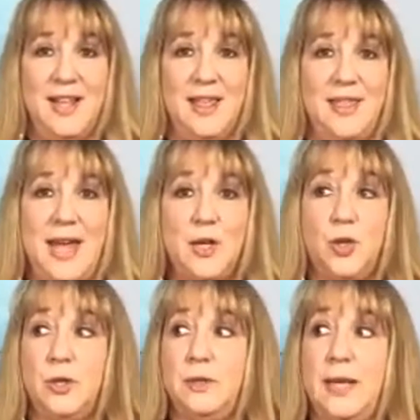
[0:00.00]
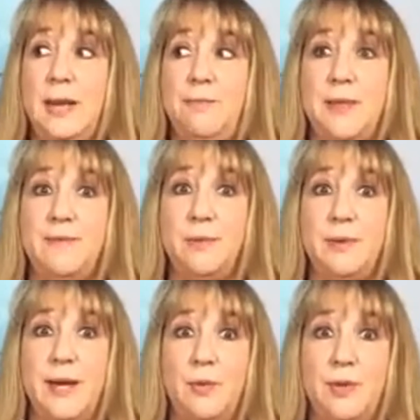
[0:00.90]
that could keep them from
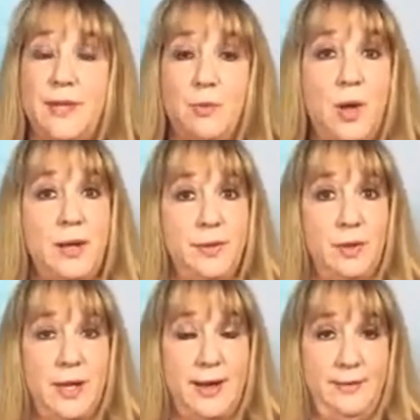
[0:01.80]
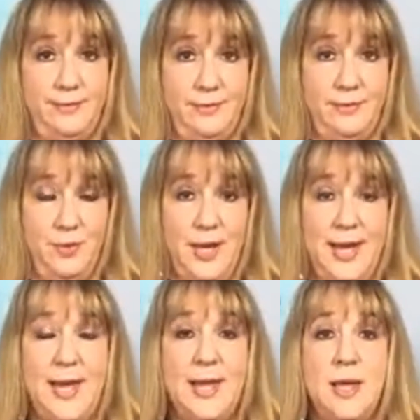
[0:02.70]
getting what they want in their life.
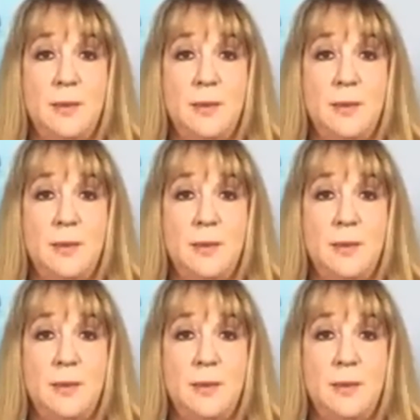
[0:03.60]
Okay?